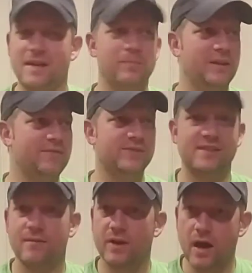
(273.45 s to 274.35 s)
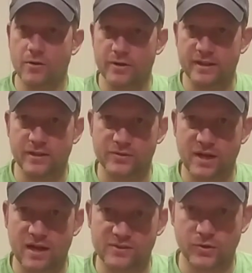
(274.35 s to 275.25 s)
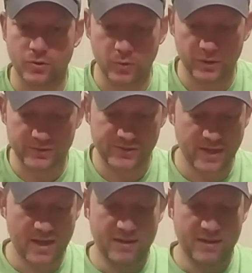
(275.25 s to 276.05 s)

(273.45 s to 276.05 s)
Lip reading: I believe, 700 in those Costco quilts.